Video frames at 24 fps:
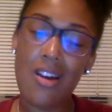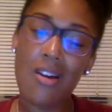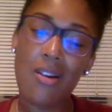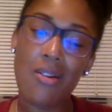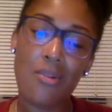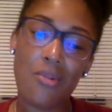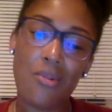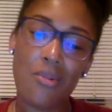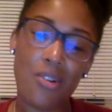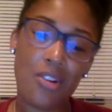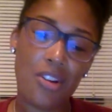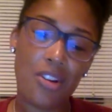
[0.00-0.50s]

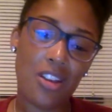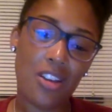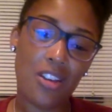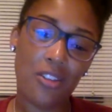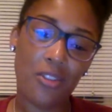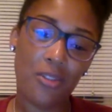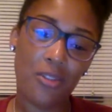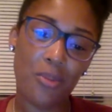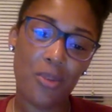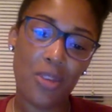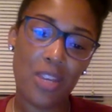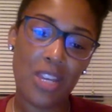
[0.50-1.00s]
or if
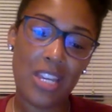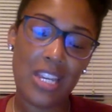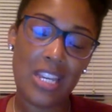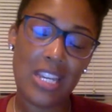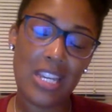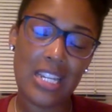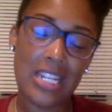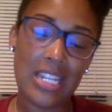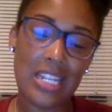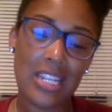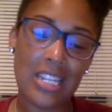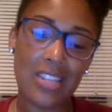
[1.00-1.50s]

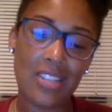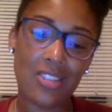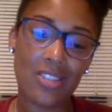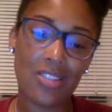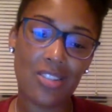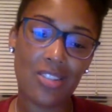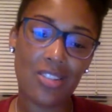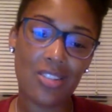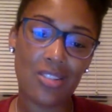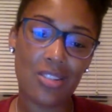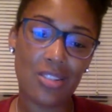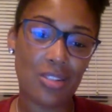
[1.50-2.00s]
we need
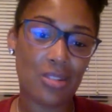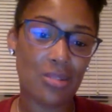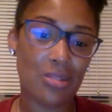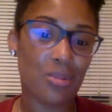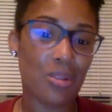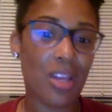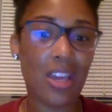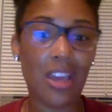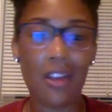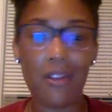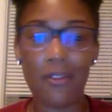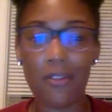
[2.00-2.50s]
to do
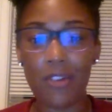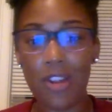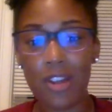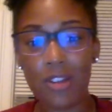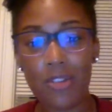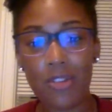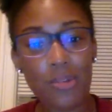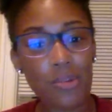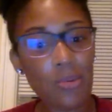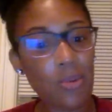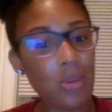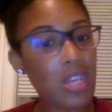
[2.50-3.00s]
like every
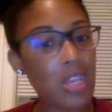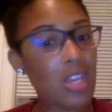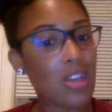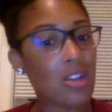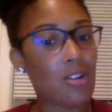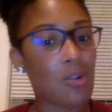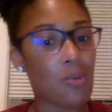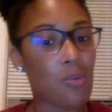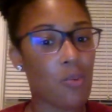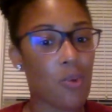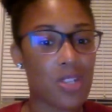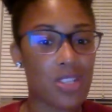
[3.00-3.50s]
other week
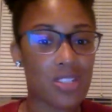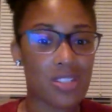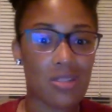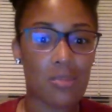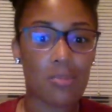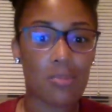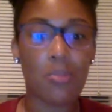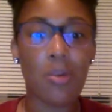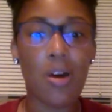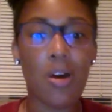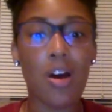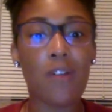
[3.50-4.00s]
or once a
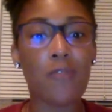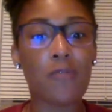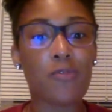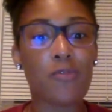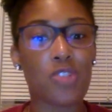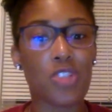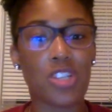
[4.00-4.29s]
month,